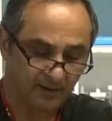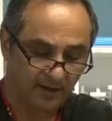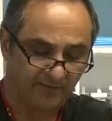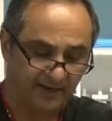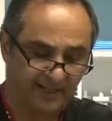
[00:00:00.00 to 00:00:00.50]

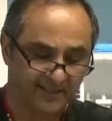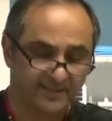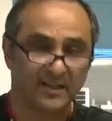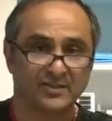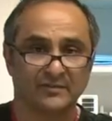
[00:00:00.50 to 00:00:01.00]
of any
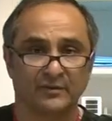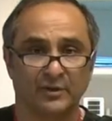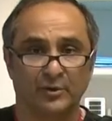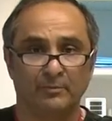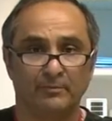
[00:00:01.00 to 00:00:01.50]
excessive
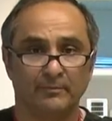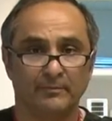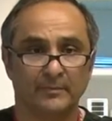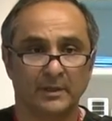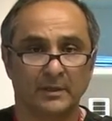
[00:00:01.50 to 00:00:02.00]
lube,
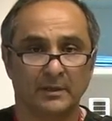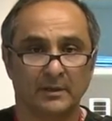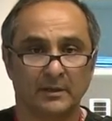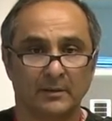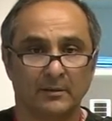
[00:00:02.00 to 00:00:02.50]

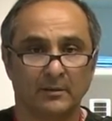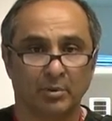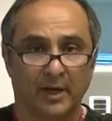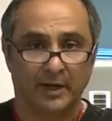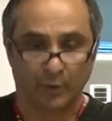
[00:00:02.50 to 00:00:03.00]

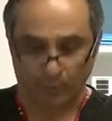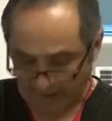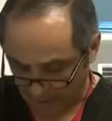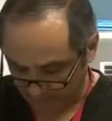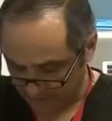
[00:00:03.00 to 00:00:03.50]
blood, or
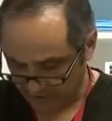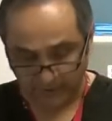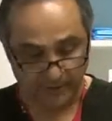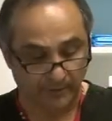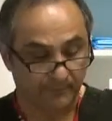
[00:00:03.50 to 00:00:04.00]

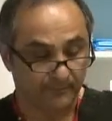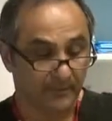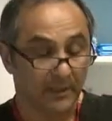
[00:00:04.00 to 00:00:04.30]
biomaterial.